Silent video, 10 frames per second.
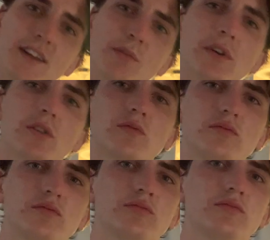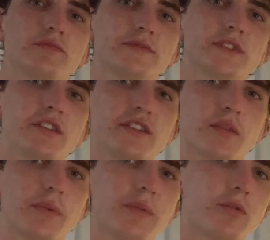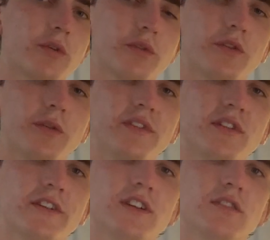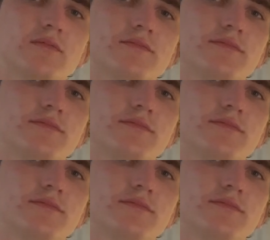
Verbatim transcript: Dinner, bro. Can you tell the people what we're doing right now?